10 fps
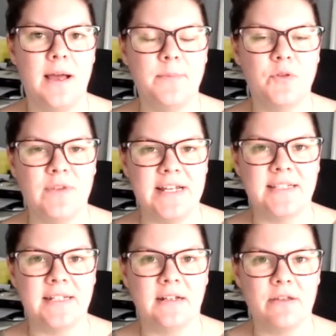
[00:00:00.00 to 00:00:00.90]

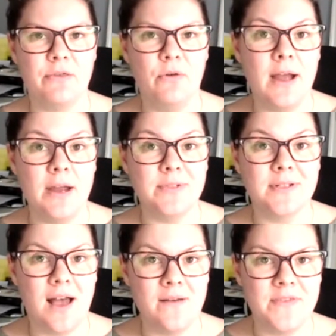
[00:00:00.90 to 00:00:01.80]
recently, and I thought I would
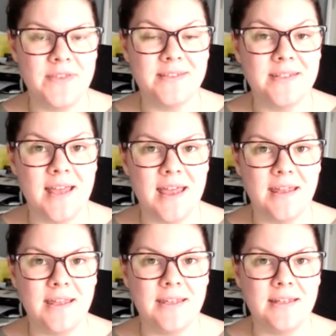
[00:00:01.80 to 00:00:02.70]
cover this
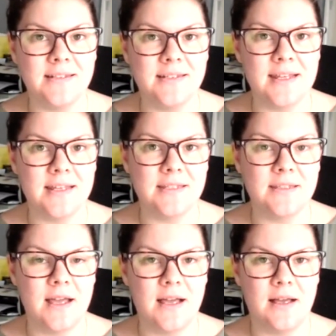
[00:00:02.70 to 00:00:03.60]
today in today's
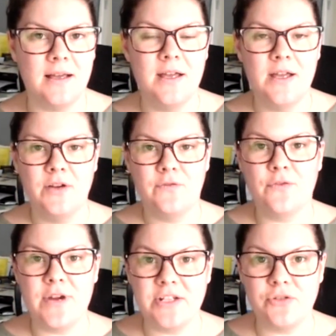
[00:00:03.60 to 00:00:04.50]

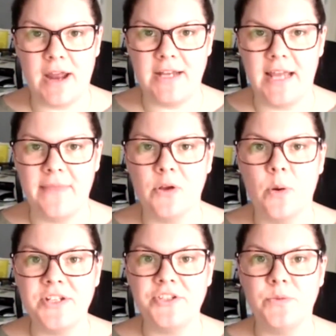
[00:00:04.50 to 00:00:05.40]
free training. And the
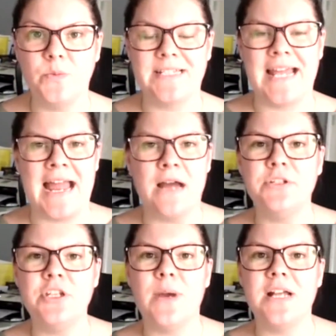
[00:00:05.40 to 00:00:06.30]
question was, how
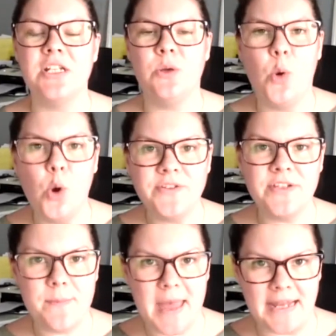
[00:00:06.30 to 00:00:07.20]
do you actually
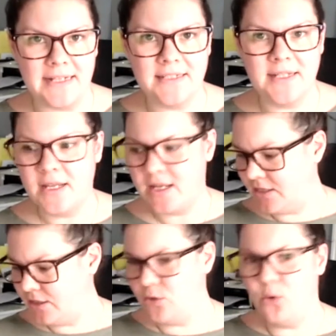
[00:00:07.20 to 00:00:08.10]
automate
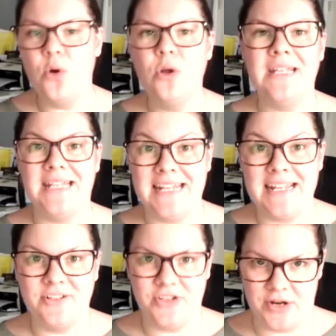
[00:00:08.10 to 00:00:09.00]
your
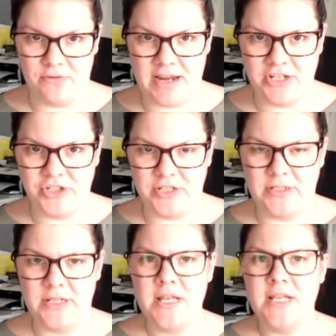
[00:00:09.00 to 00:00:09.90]
lead generation?
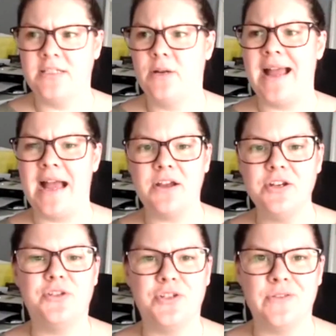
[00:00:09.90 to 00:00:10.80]
So how can
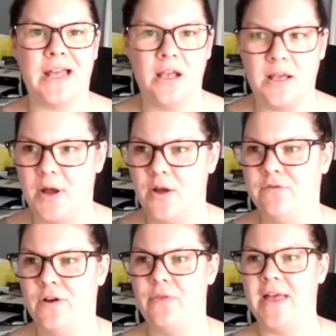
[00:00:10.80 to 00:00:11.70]
you do that like a
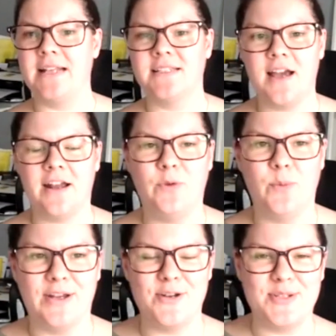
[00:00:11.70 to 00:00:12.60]
mofo? That's kind of what
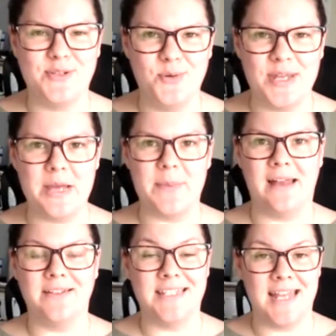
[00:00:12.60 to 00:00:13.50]
we're going to be talking
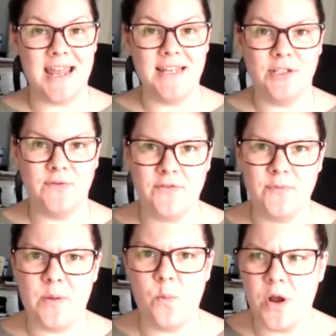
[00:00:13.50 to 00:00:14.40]
about today. So if you've ever
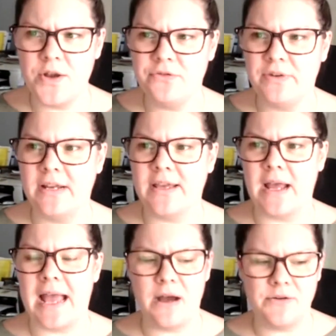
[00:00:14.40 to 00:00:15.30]
been wondering, okay,
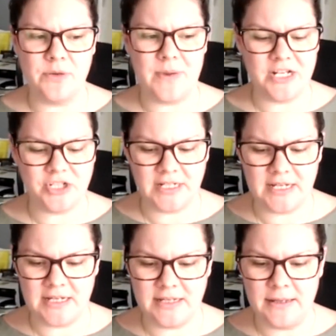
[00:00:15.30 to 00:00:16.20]
how do you
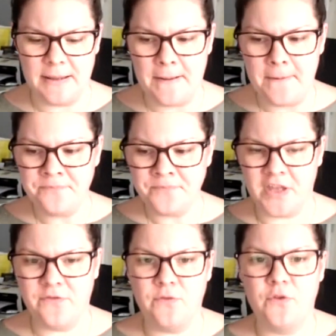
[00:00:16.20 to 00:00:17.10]
actually,
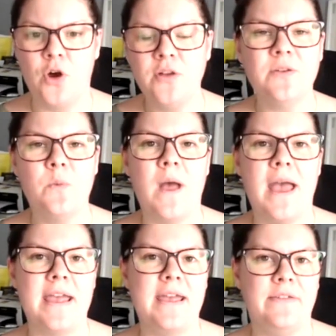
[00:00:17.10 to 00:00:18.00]
if you've got a
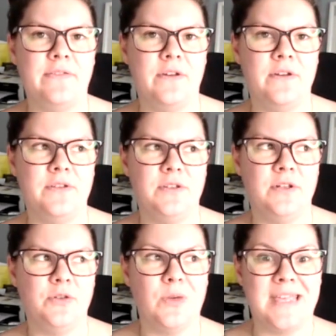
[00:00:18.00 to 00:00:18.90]
way that
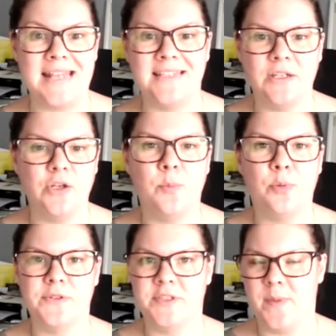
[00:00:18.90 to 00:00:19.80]
you're getting new
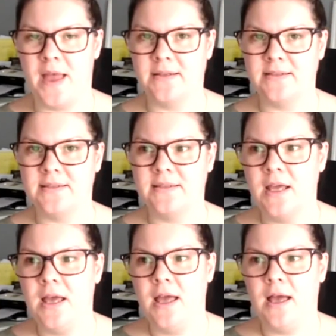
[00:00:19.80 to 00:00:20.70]
prospects,
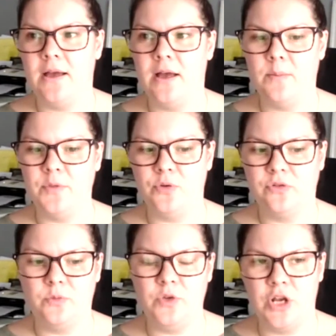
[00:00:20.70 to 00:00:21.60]

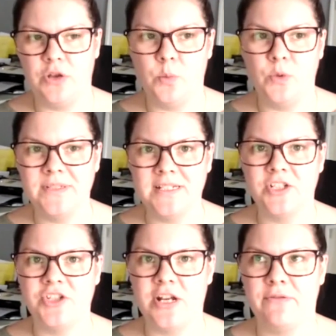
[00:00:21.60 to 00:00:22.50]
you're wanting
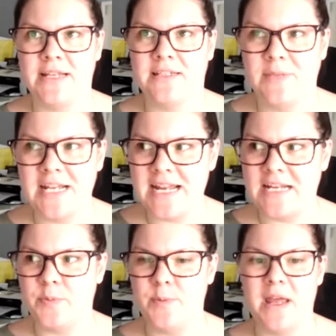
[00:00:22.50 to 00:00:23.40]
to generate some
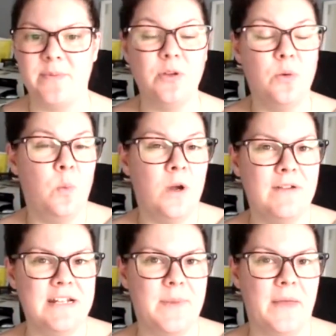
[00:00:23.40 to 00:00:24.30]
leads, but maybe you're
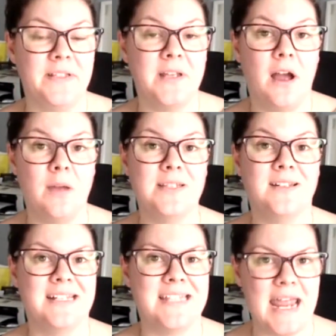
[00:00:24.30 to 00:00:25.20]
worried about the time it's
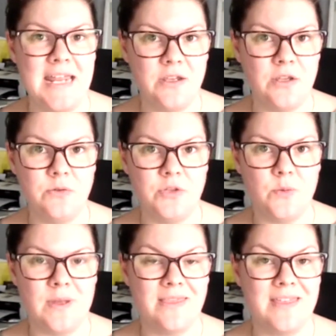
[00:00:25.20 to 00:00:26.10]
going to take you
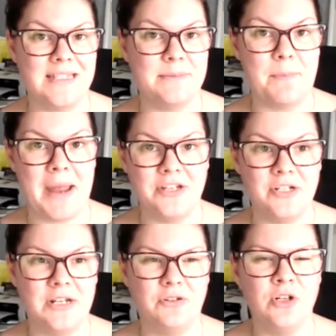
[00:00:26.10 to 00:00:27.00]
doing things
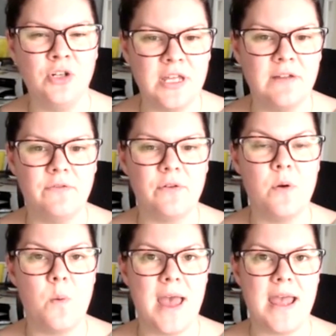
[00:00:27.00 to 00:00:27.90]
manually, and you're looking for a
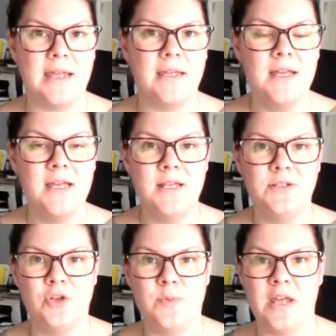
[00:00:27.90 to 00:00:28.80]
way
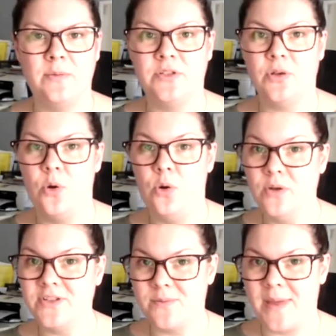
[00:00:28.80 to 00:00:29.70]
to be able to
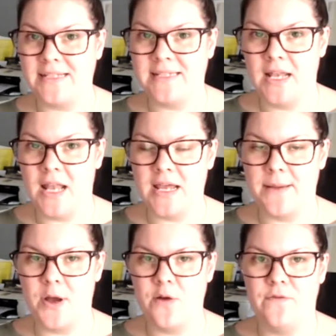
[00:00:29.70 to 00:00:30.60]
automate it like a
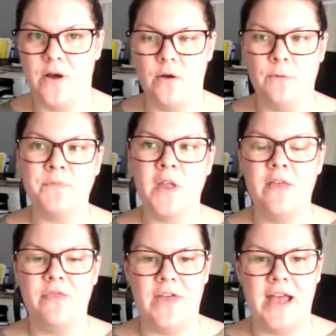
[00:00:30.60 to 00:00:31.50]
mofo,
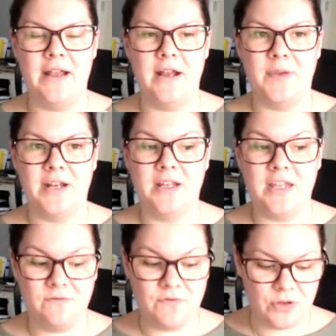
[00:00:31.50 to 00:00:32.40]
then I'm going to
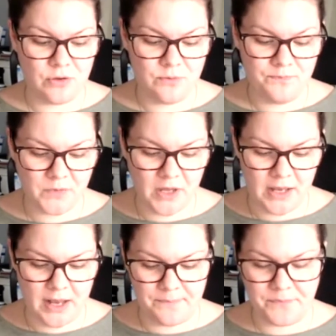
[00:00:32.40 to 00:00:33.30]
give you
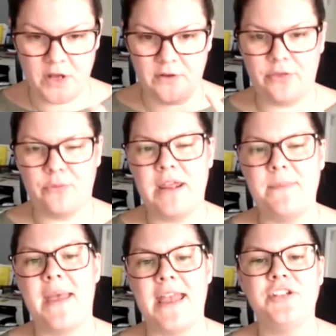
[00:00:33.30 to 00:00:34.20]
kind of three
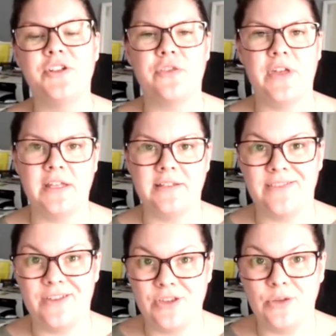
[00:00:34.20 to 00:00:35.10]
major things
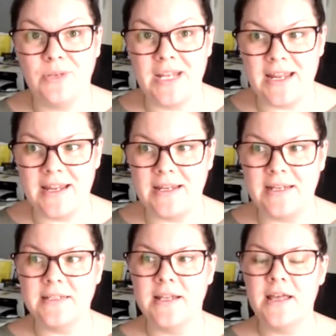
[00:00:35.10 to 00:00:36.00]
that you
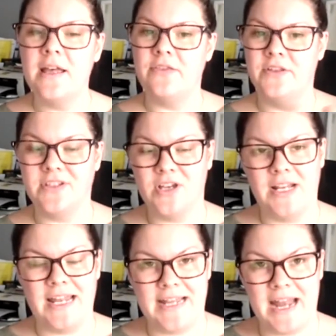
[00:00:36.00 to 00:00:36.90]
need that's
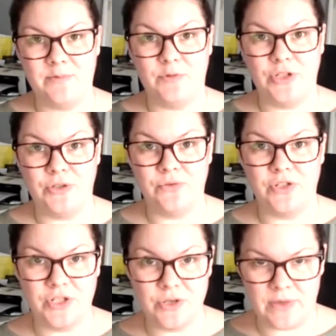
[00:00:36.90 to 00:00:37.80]
going to enable you to
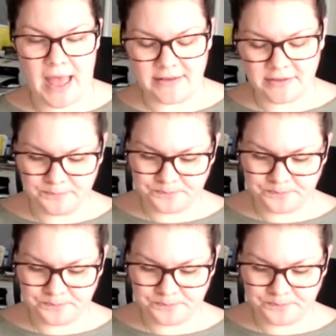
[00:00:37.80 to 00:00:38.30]
do that.